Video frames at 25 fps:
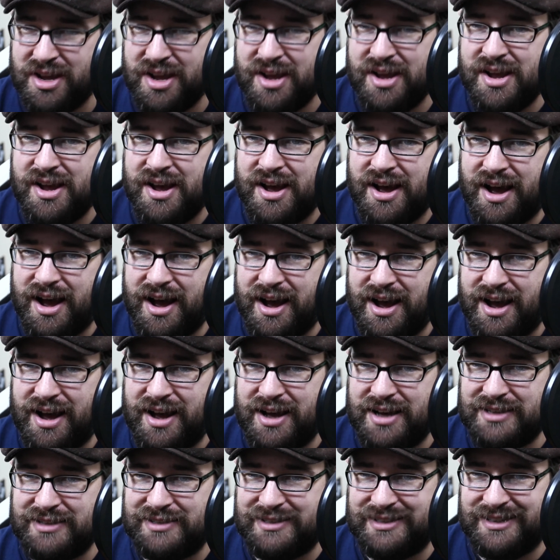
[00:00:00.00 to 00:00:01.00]

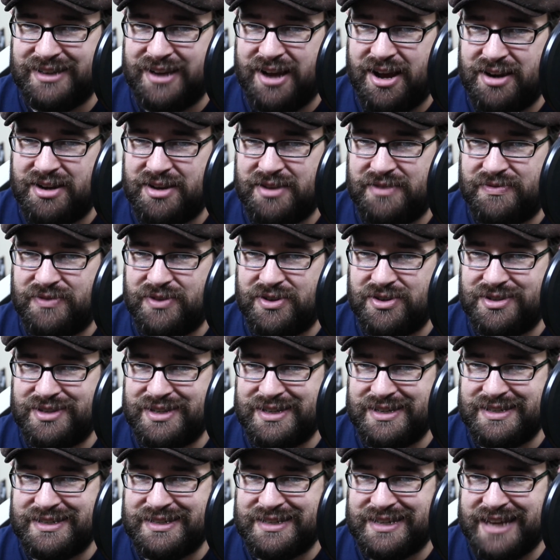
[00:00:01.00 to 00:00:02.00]
Sonata
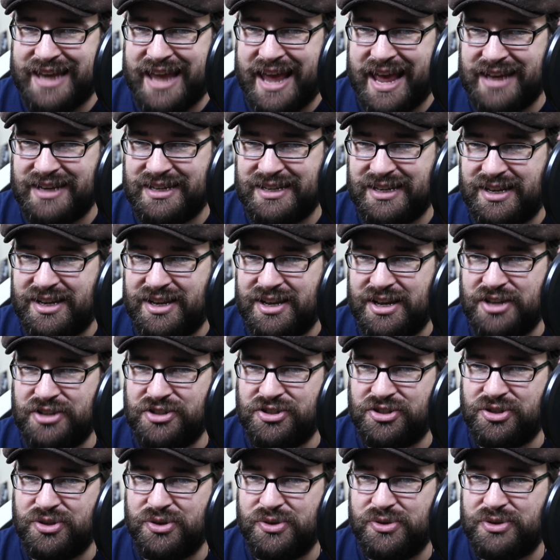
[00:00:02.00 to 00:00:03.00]
versus Kenta,
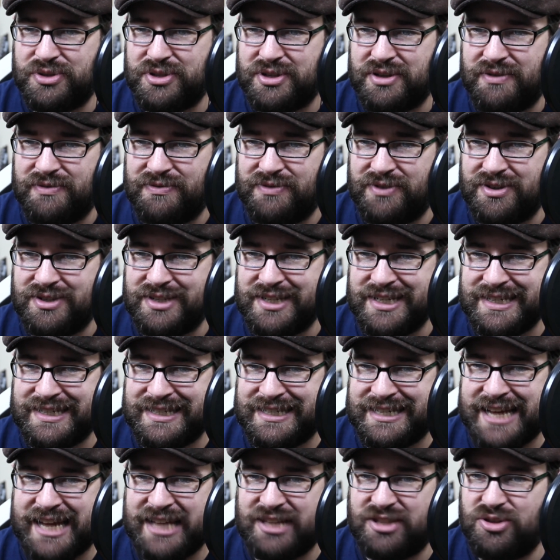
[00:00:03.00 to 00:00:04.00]
Juice versus
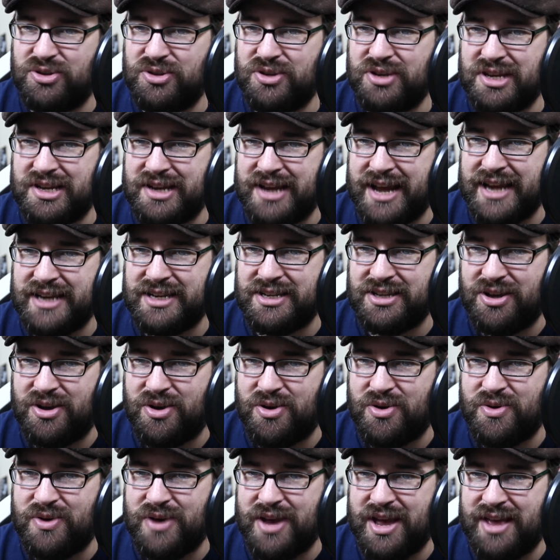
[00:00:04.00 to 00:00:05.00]
Tetsuya
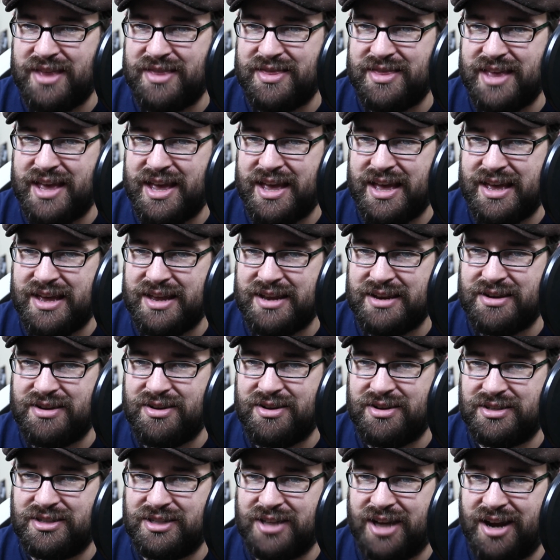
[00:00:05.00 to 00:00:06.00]
Naito, and then
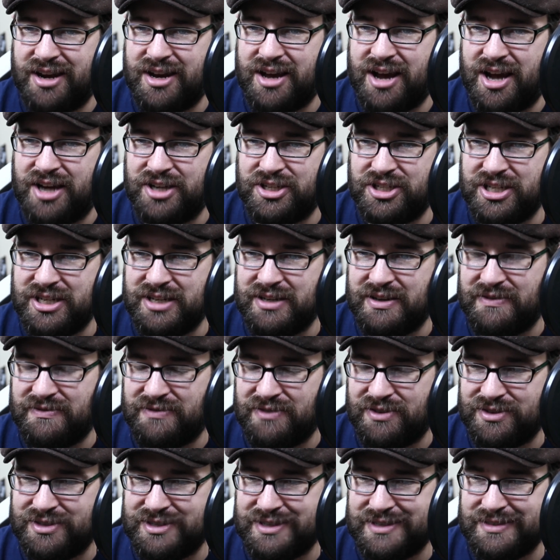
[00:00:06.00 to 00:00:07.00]
Tanahashi
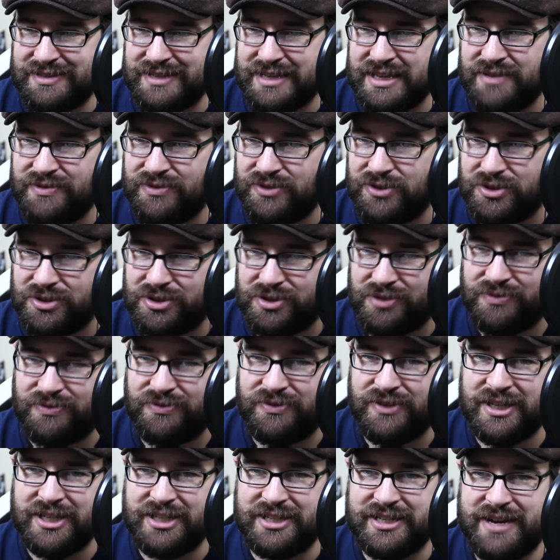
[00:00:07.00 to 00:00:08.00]
versus Evil to
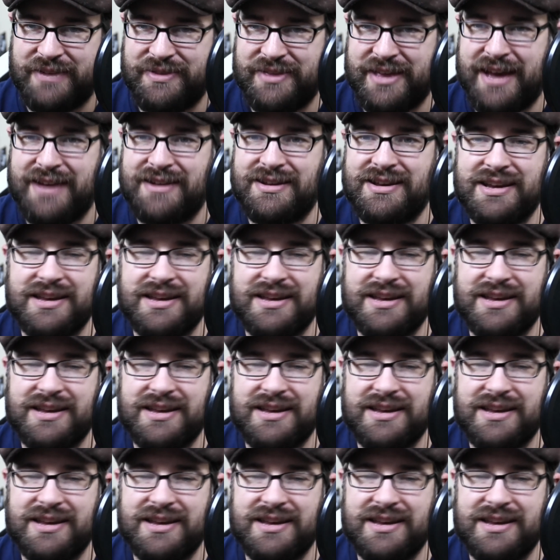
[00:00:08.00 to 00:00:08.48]
finish out that night.